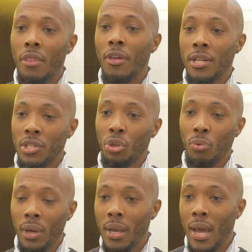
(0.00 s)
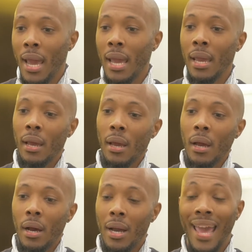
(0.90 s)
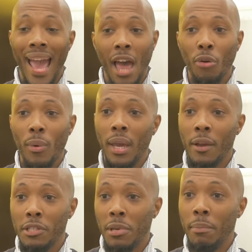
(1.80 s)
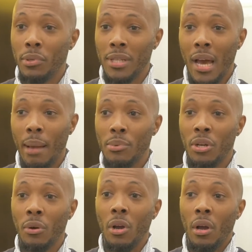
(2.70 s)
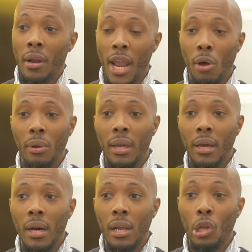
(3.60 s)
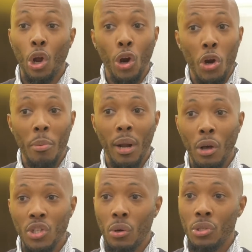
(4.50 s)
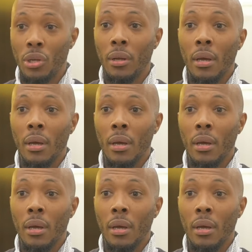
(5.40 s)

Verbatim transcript: this three-day uh, gathering gives people time to not only uh, learn but also to